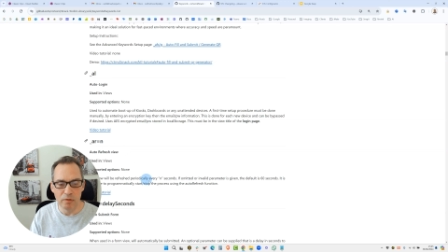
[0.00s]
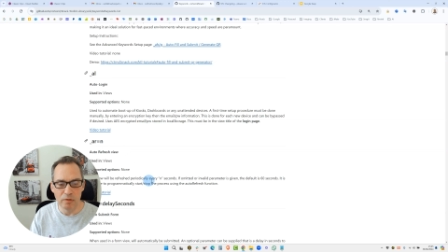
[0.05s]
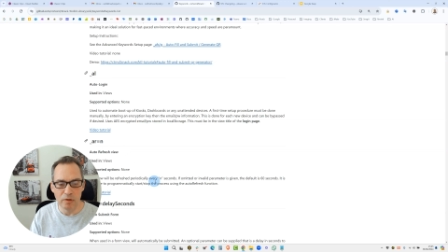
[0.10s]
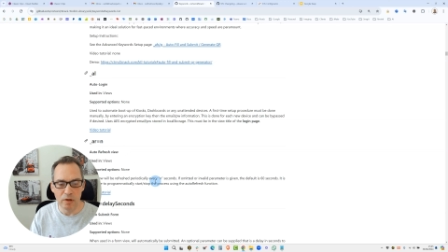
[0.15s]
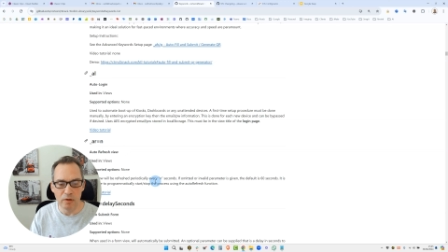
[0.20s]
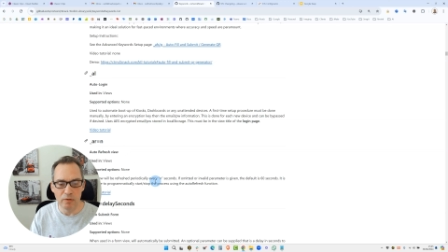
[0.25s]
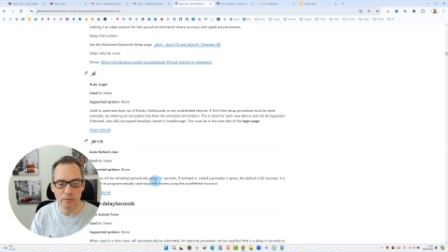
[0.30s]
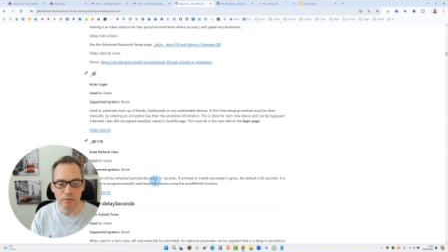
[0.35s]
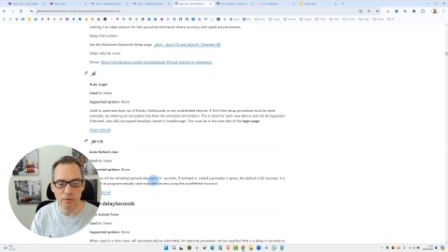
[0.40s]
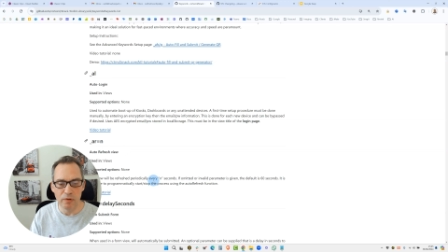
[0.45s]

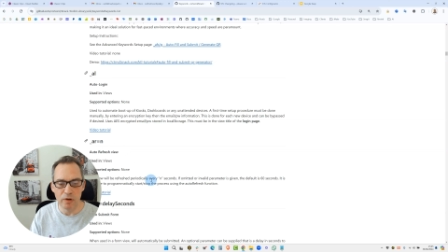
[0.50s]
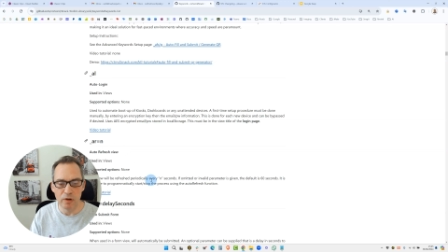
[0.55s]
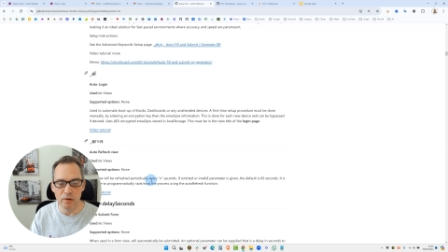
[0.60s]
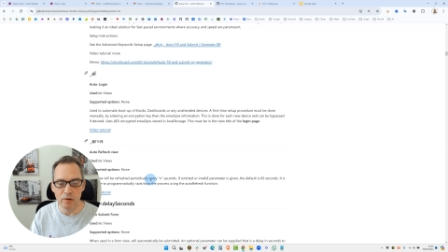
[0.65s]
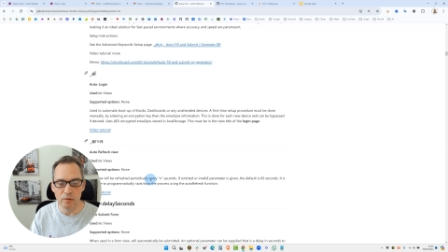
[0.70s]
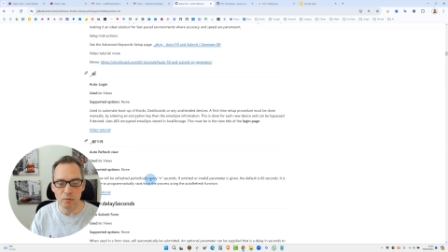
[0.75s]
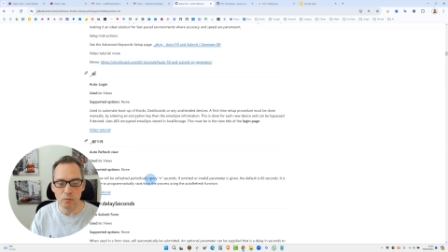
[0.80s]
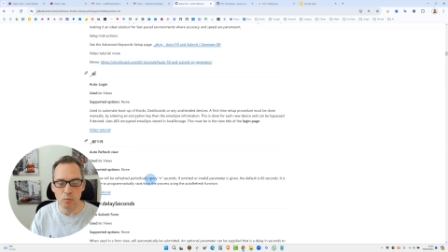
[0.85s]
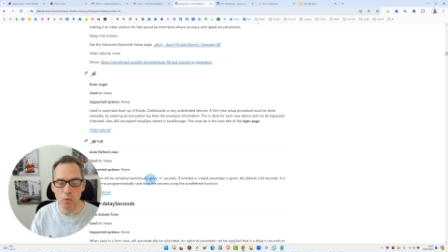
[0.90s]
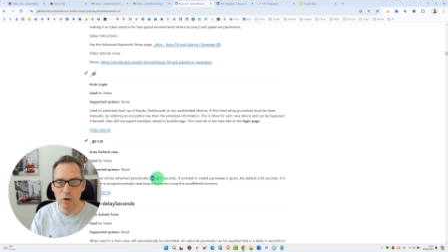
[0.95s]
that have, uh,
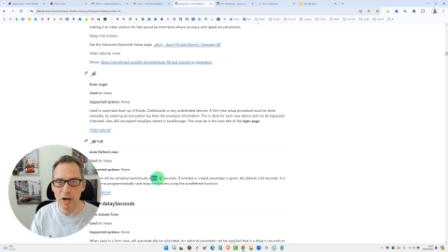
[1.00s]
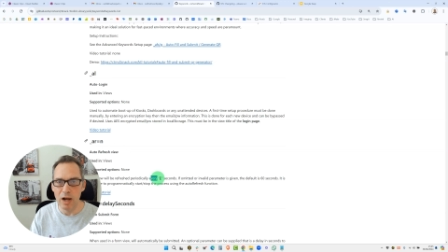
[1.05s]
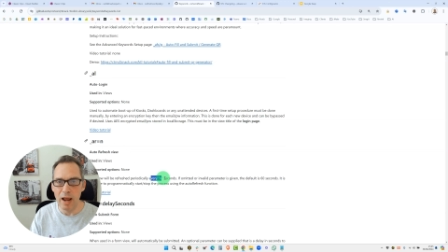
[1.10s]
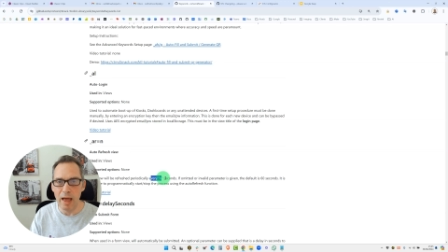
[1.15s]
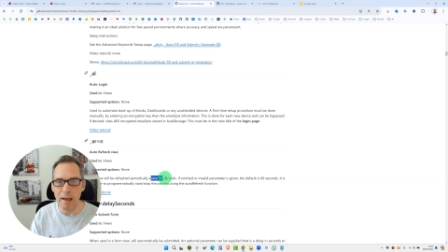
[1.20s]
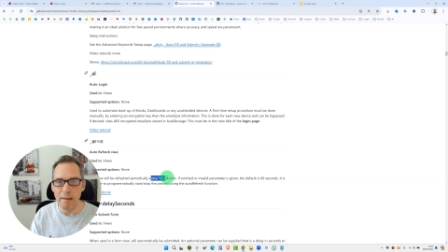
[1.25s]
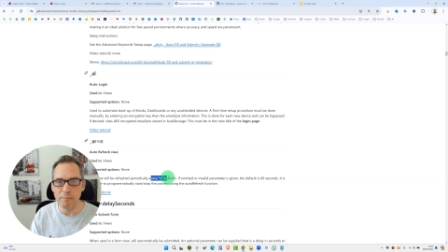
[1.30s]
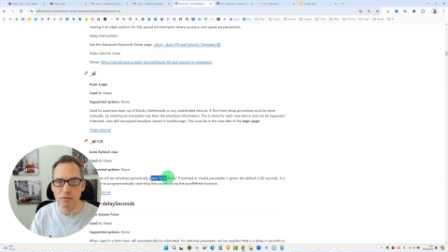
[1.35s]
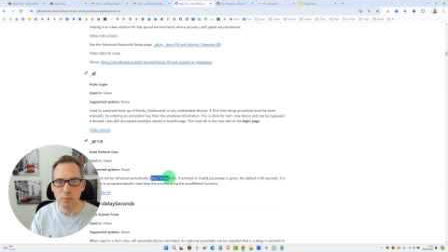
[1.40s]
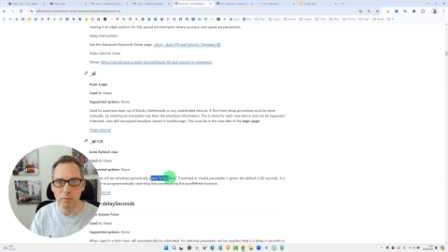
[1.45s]
will
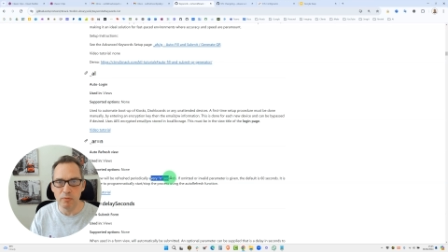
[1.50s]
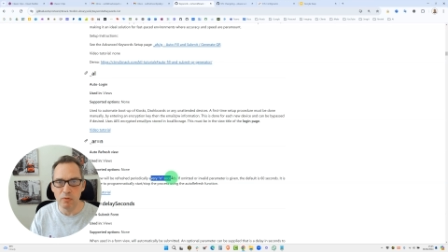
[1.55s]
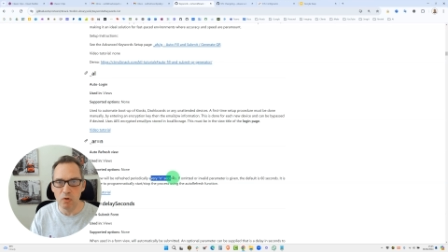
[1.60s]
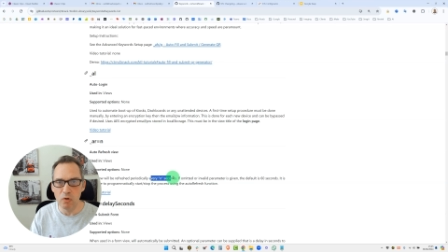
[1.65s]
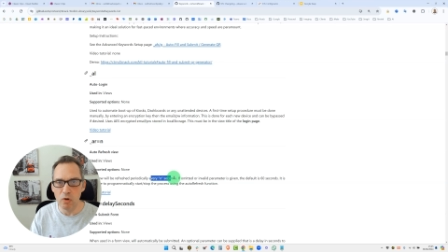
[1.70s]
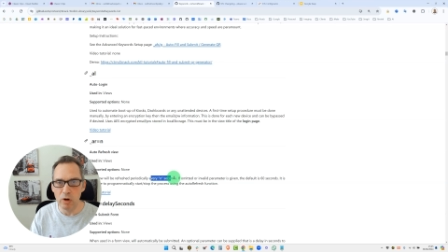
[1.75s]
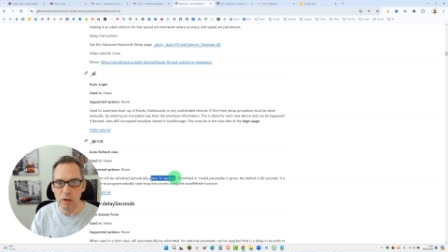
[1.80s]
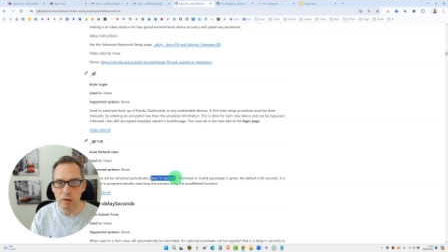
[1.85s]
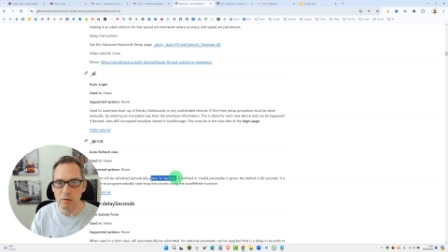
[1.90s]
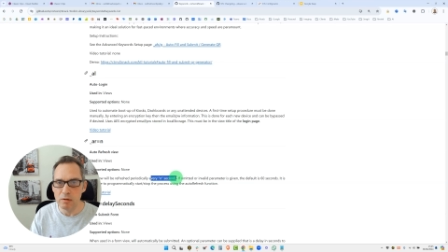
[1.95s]
elapse
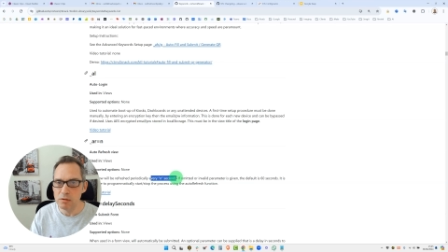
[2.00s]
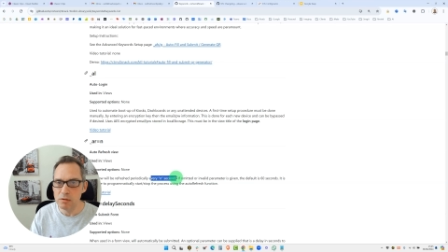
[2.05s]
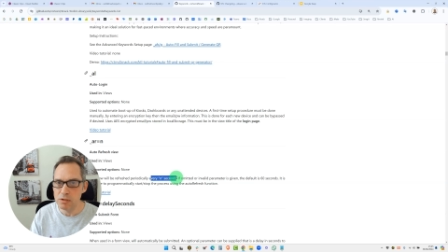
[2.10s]
before a